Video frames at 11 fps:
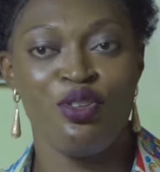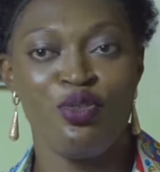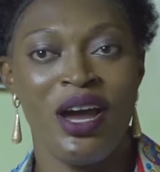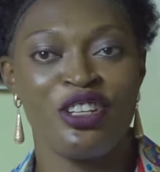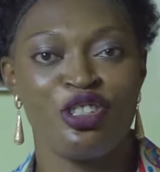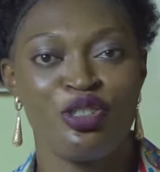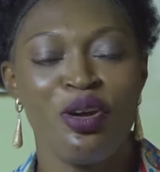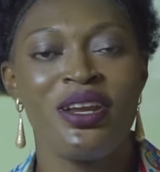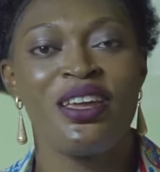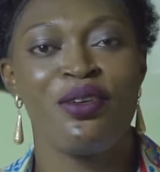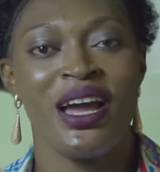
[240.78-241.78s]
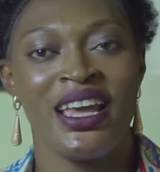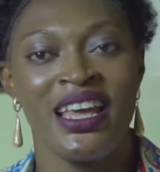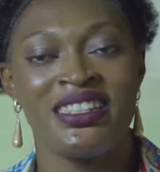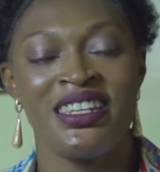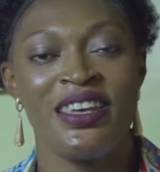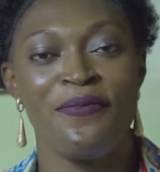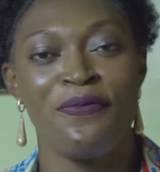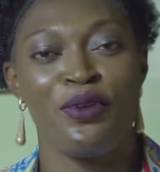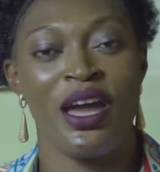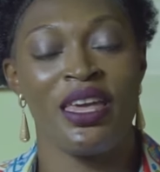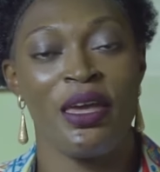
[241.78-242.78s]
you are sure that you are getting, if
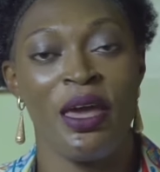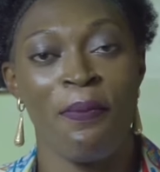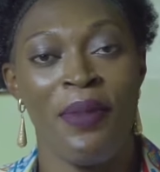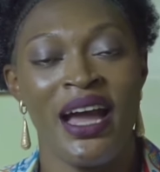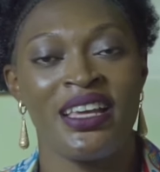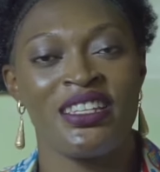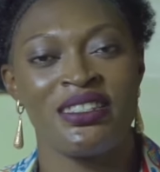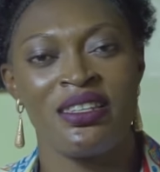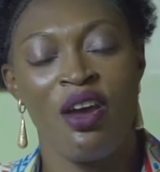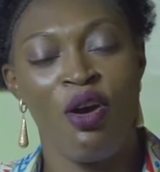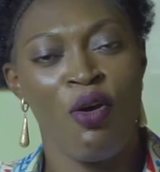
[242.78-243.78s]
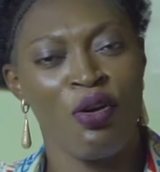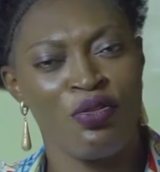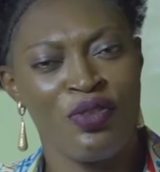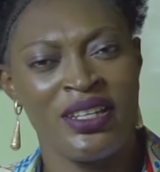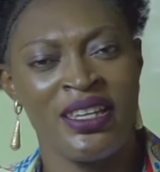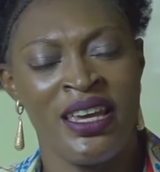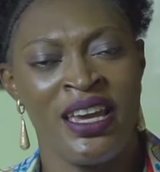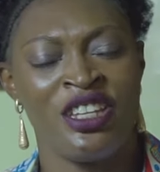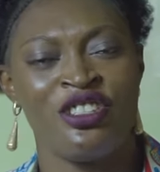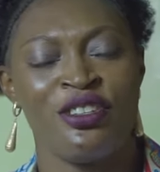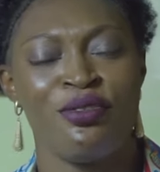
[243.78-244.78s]
a bag is 100
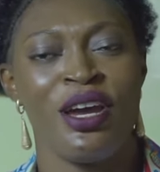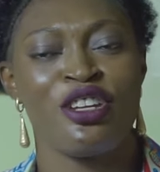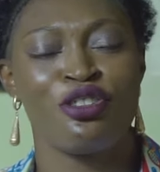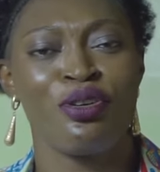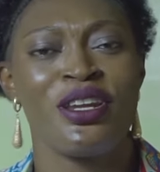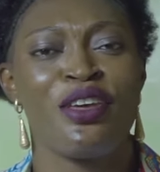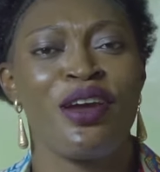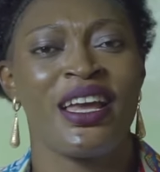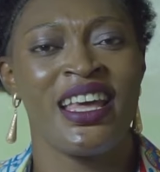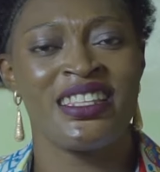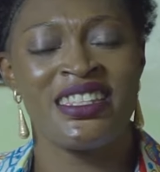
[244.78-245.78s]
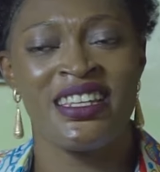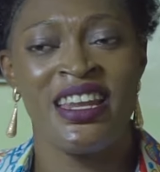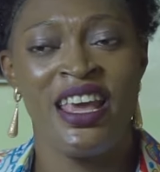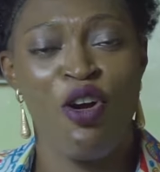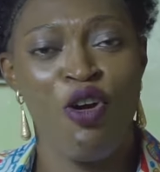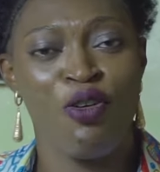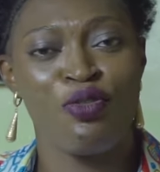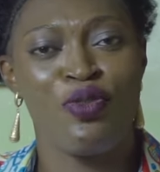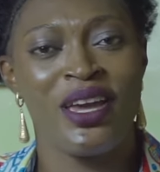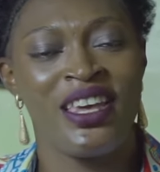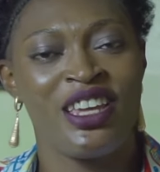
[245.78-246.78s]
kg, you are sure that you are getting
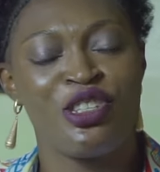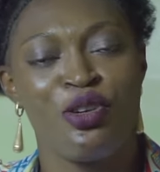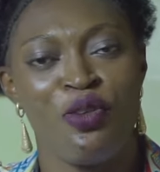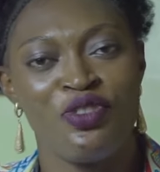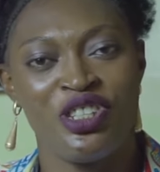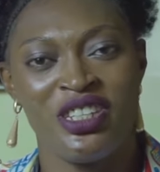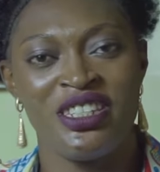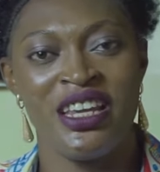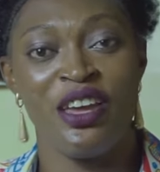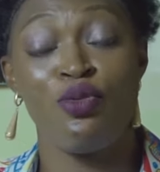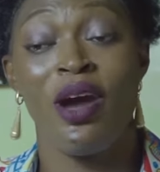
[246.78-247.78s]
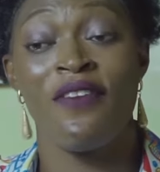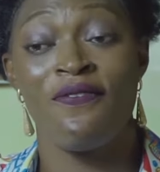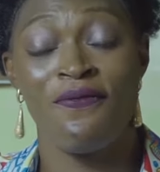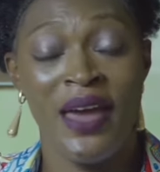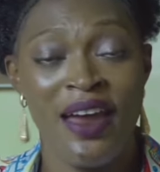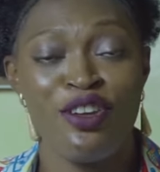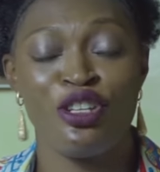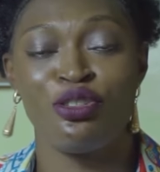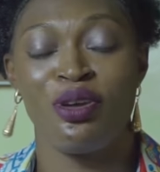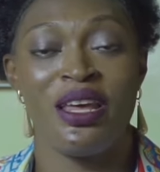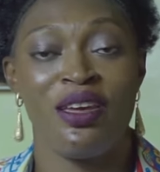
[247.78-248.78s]
100 kg of ginger. You are very
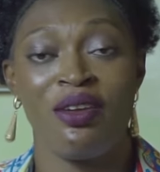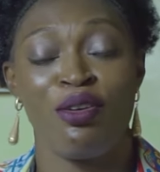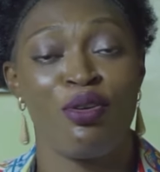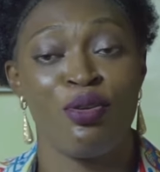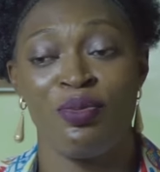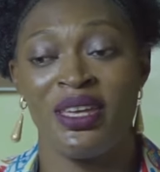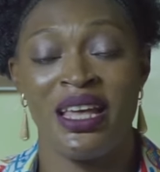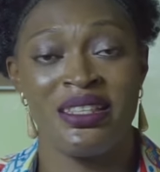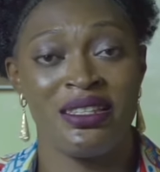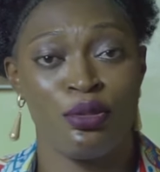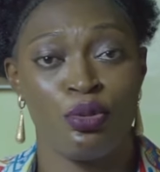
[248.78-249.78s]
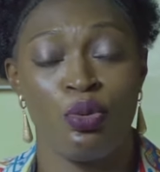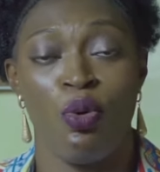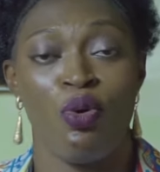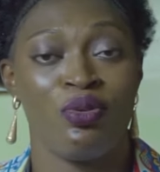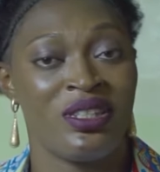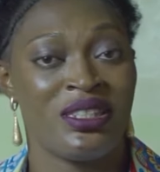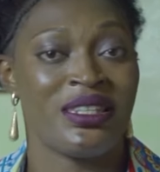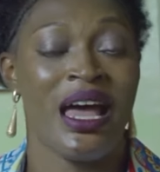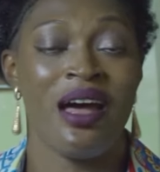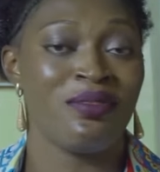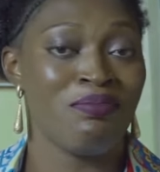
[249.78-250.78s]
sure that you are not going to be getting stone,
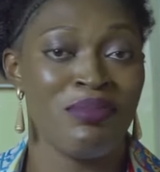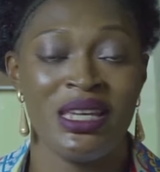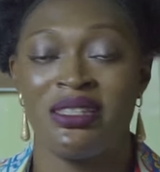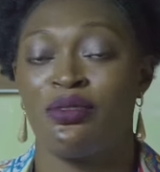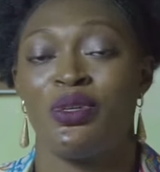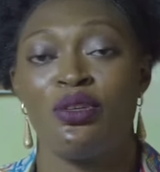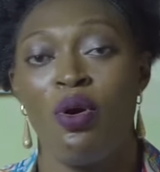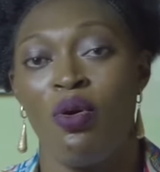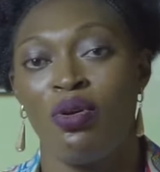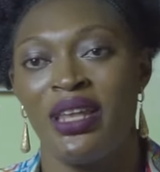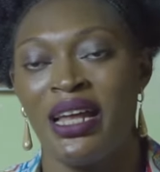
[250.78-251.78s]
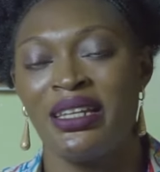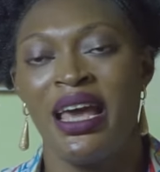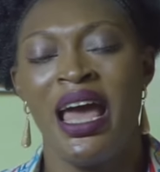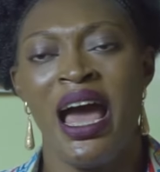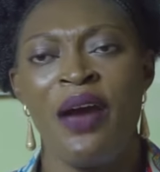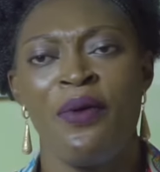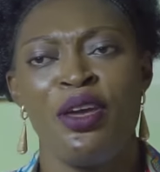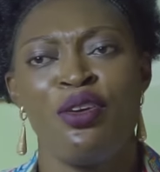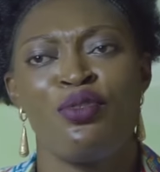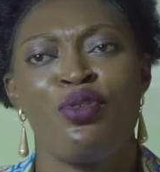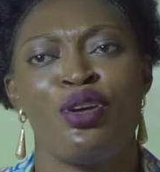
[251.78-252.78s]
sand mixed with all that. And when
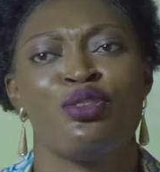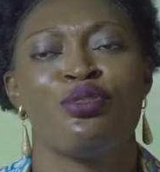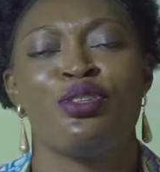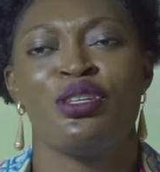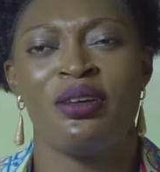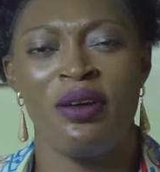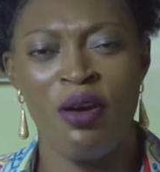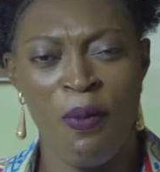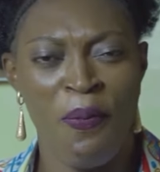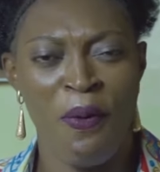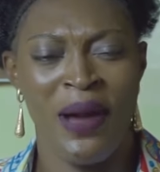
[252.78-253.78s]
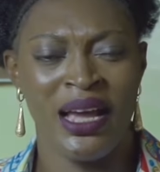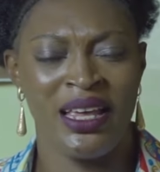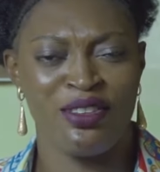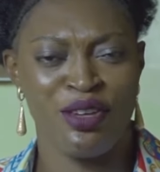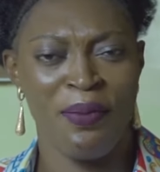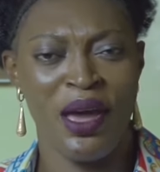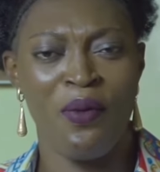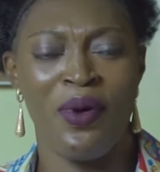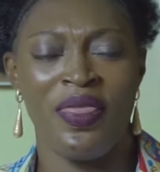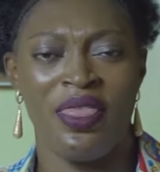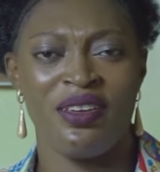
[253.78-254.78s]
you go into the open market, you are buying
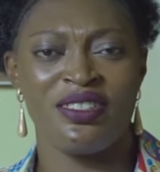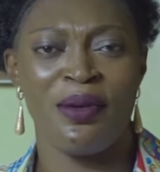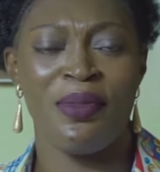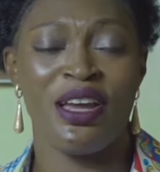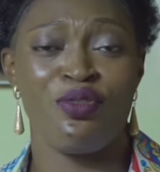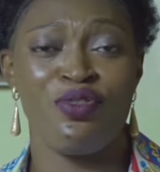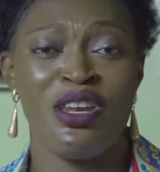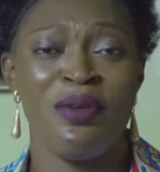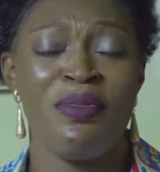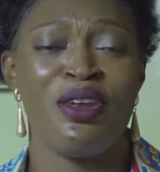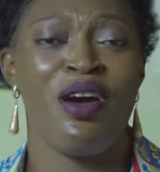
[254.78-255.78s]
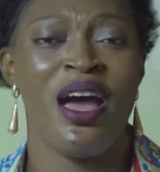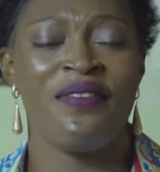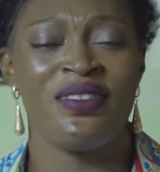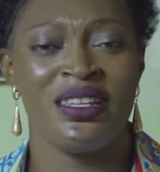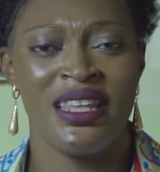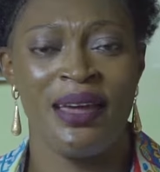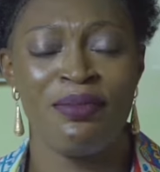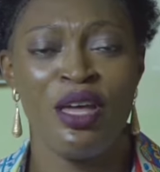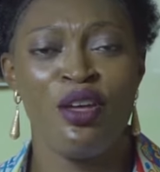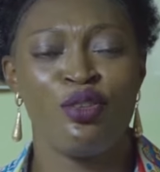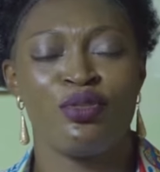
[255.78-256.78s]
1,000 bags, you really may not have the time
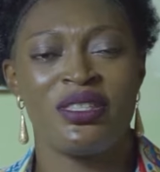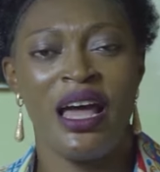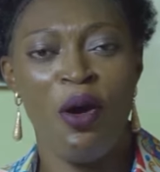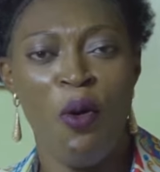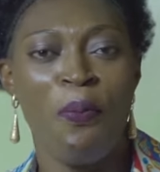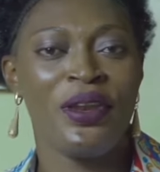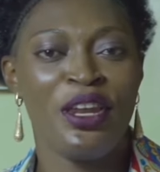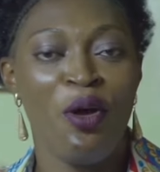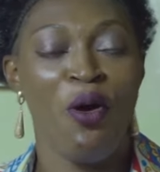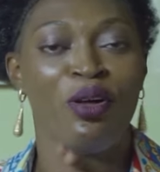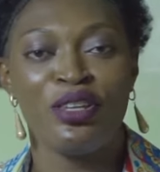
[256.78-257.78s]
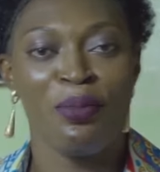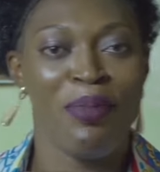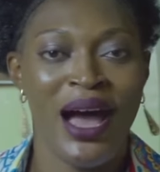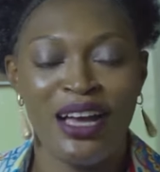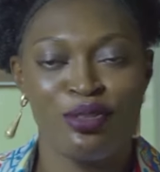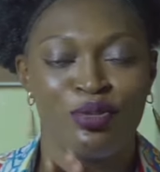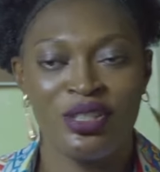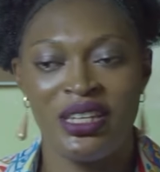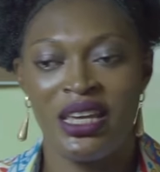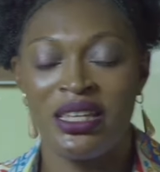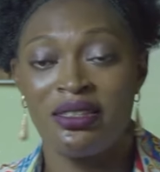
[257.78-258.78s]
to start opening all the bags to
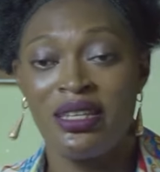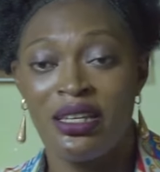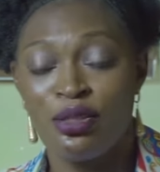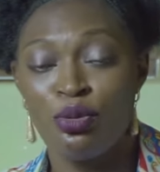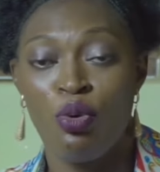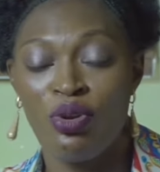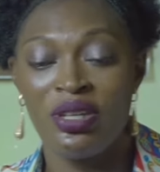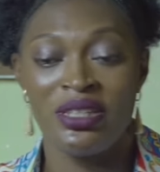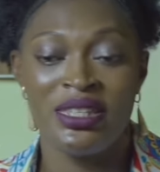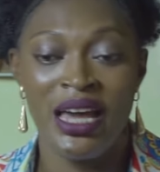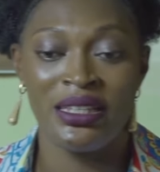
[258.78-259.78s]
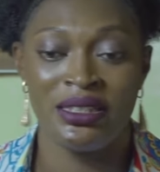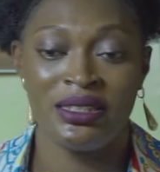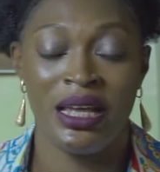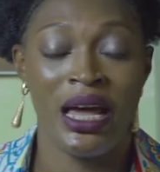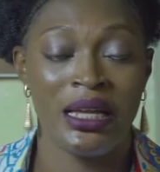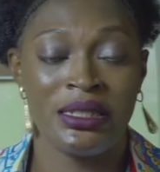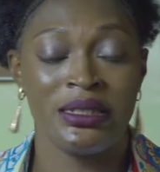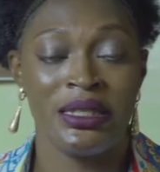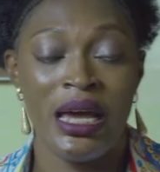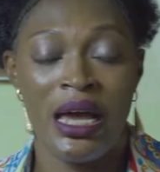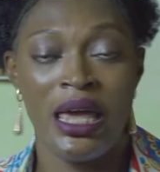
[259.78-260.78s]
check, is there stone, is there sand,
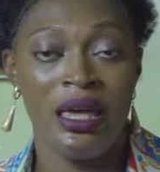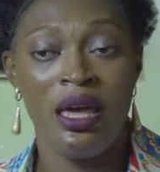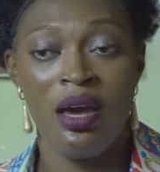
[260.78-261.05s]
is there